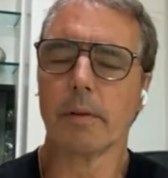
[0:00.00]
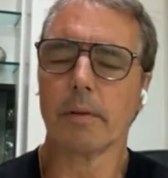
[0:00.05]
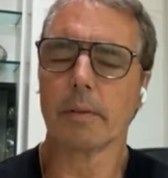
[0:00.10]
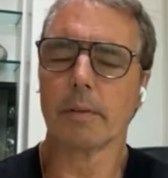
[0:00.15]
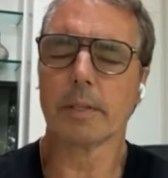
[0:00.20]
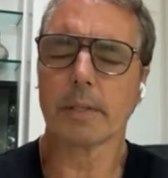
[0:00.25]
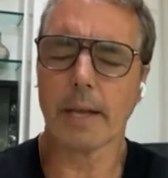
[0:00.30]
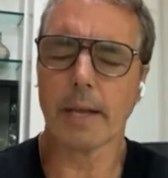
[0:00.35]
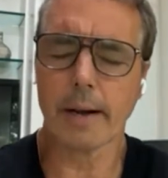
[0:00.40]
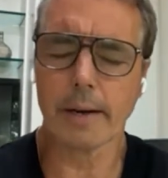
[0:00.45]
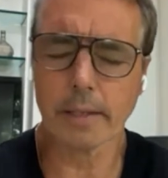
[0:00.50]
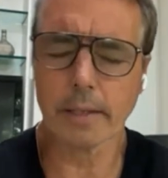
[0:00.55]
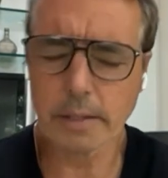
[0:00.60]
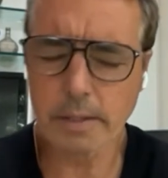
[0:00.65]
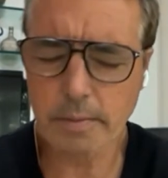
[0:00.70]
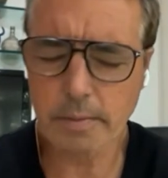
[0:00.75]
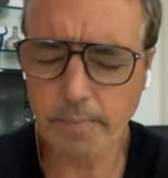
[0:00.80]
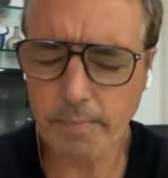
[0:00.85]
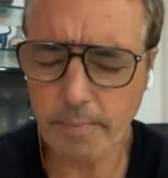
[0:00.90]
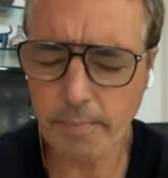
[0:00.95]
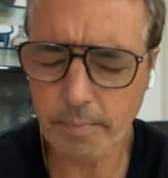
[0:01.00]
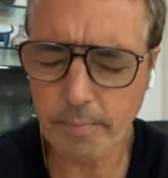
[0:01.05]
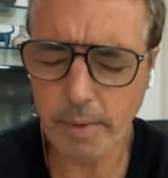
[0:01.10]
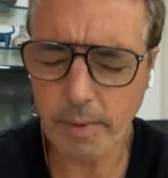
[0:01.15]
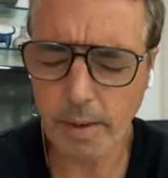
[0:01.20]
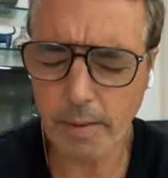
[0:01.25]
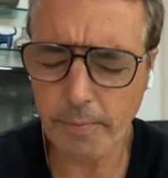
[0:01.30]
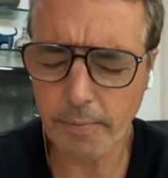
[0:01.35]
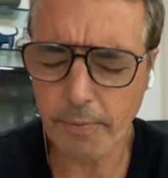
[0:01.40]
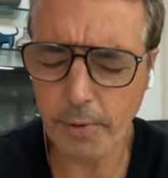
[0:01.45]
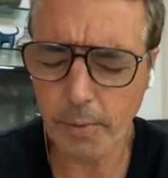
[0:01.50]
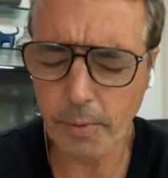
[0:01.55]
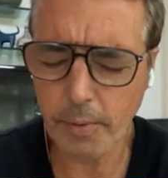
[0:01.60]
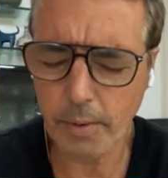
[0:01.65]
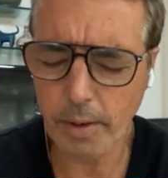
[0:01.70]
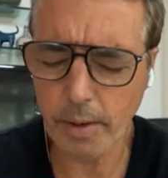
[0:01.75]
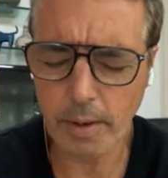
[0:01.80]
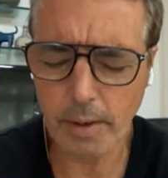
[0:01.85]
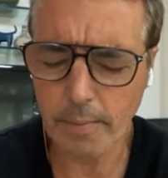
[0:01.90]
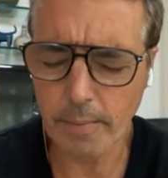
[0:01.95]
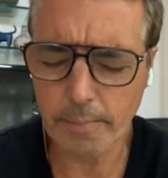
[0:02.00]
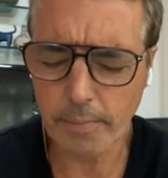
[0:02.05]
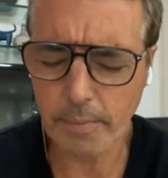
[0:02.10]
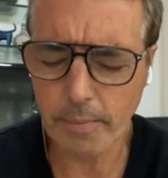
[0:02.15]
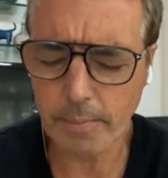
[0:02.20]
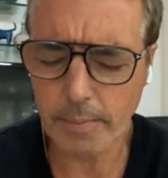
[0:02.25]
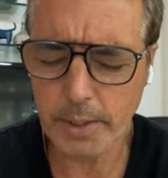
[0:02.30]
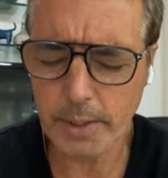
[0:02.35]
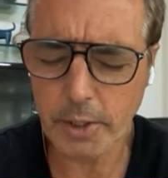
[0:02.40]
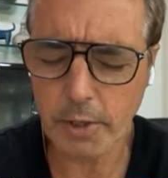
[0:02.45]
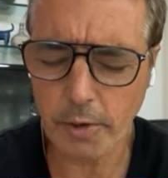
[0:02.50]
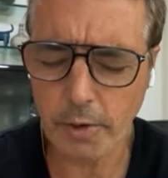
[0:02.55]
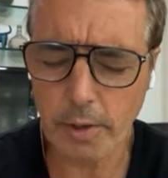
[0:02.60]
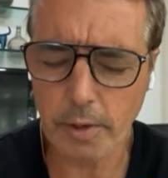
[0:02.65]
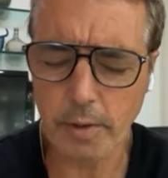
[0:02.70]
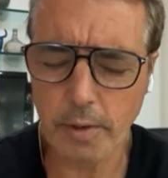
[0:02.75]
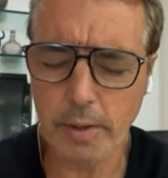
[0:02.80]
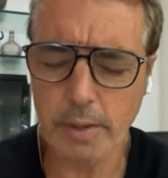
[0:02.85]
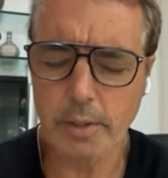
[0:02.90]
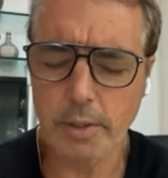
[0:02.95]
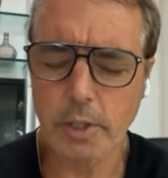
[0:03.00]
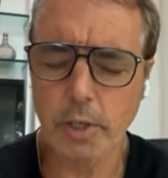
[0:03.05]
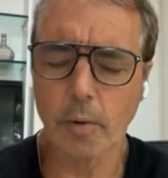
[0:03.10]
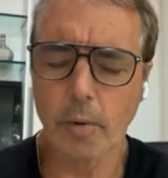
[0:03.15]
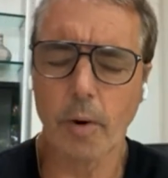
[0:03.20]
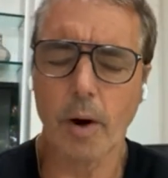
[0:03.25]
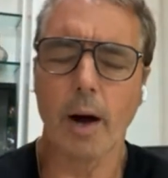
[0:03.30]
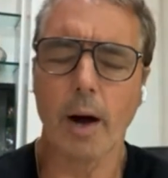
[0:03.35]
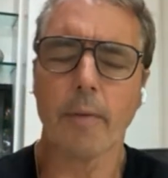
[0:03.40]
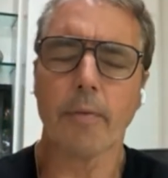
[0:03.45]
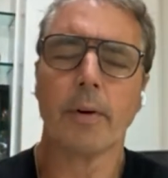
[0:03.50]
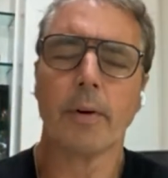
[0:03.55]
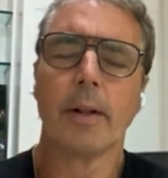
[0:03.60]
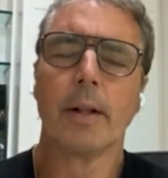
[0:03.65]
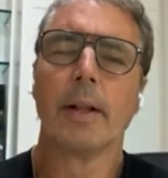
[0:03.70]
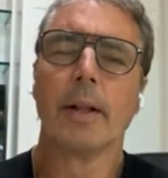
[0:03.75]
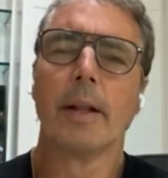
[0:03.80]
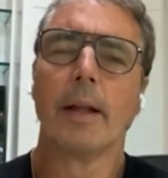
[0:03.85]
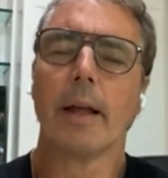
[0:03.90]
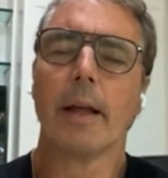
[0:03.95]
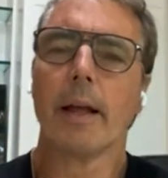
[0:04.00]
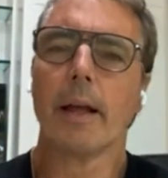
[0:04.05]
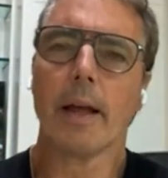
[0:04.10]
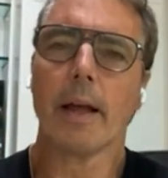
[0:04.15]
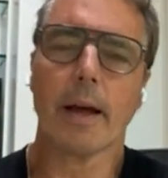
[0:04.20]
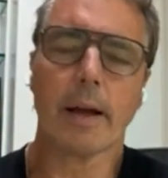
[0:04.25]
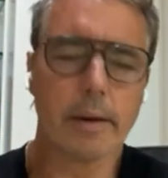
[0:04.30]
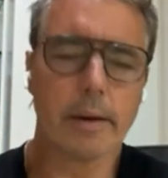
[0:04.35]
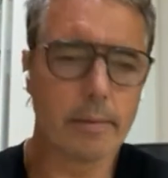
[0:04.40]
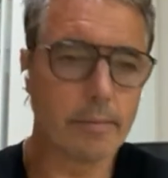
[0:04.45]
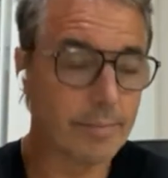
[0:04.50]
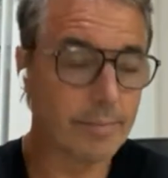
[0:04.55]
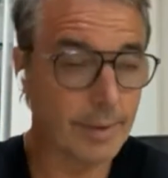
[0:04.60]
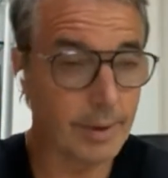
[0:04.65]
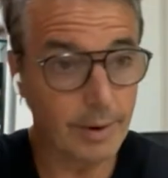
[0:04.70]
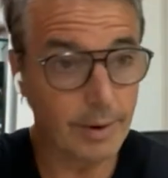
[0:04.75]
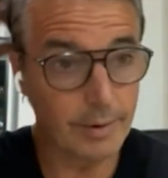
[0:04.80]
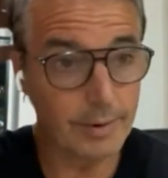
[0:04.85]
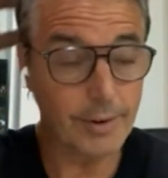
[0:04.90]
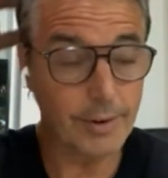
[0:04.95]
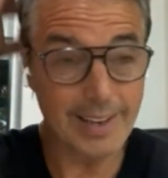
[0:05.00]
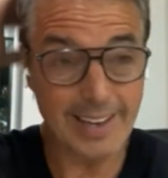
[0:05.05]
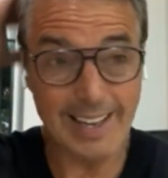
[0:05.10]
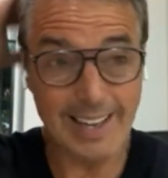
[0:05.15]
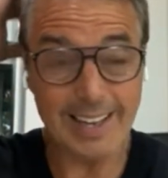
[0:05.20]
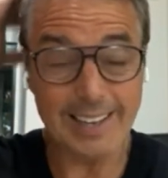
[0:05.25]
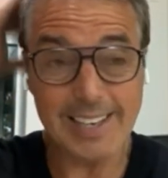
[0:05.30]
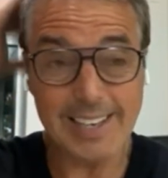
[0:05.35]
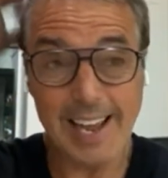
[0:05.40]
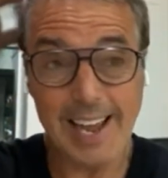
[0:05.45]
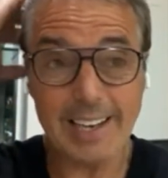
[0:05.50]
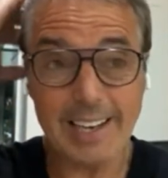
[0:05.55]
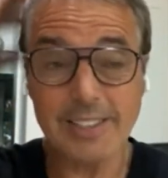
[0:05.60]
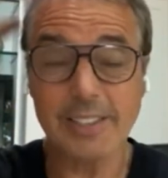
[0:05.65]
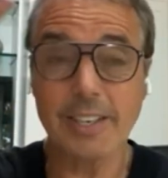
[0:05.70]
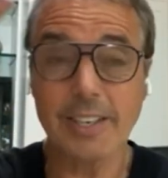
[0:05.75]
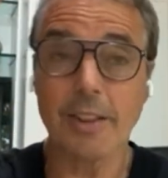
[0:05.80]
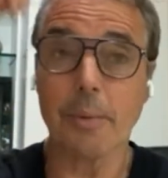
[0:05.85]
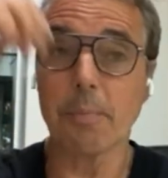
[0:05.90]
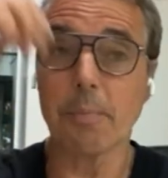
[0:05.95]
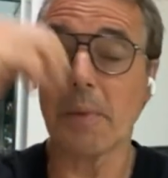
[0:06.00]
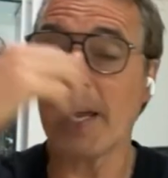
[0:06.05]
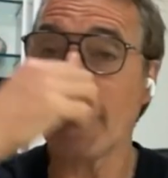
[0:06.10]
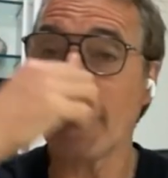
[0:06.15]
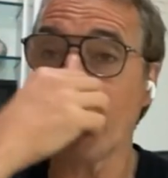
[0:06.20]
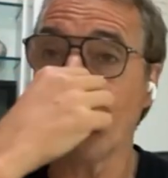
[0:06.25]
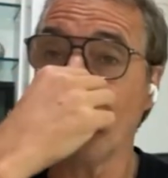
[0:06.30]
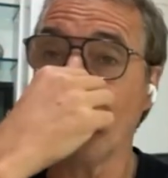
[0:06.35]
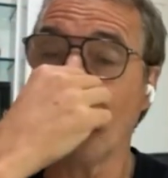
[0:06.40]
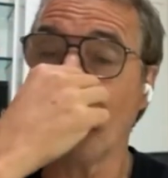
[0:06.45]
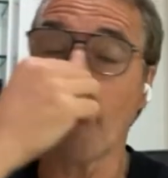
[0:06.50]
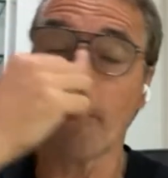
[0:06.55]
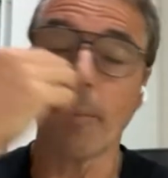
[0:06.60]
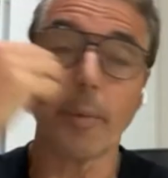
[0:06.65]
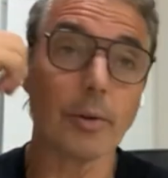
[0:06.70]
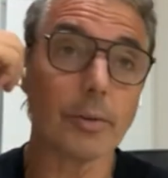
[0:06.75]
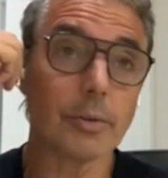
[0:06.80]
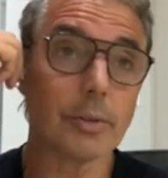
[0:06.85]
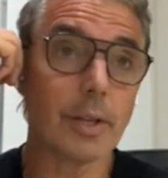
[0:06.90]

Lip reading: status food material and show off, and you're going to get taxed to the mean almost.